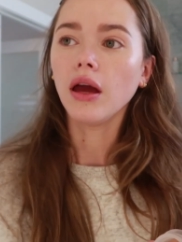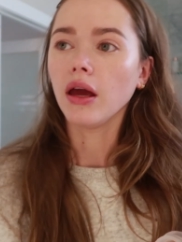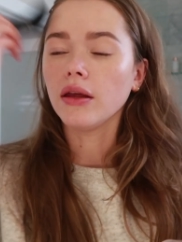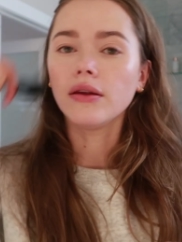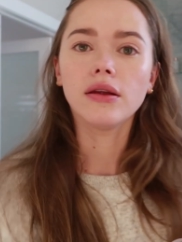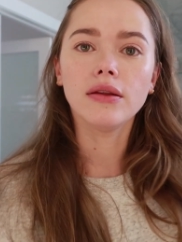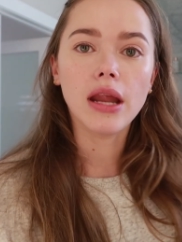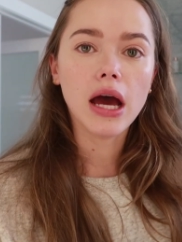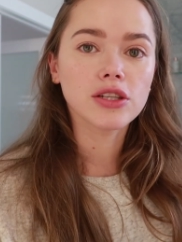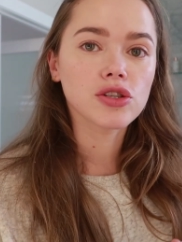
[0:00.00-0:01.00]
and
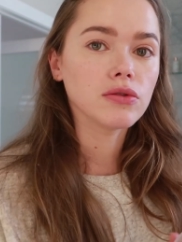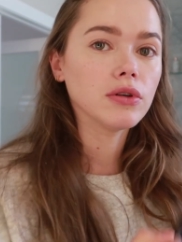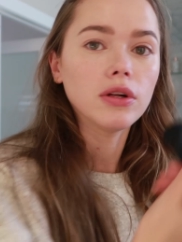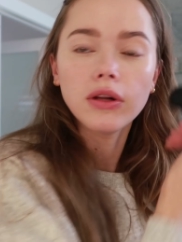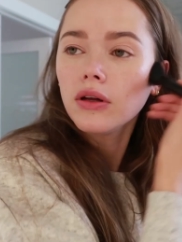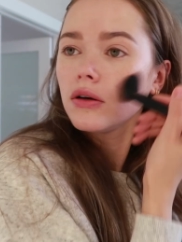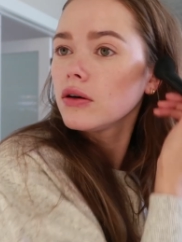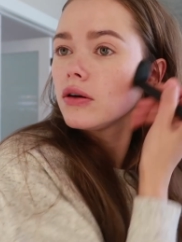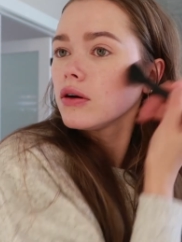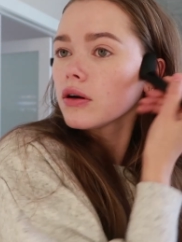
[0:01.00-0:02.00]
natural
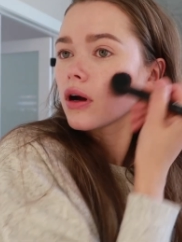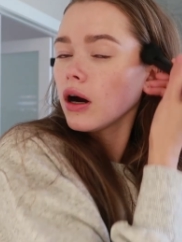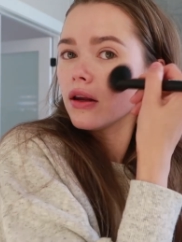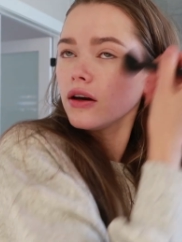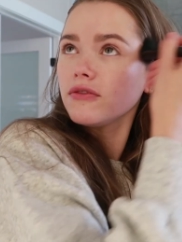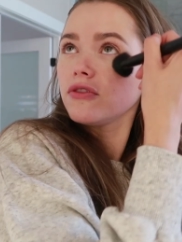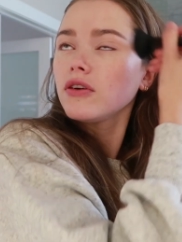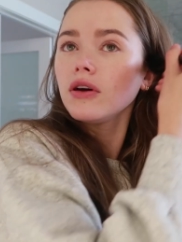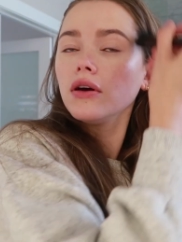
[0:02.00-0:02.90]
kind of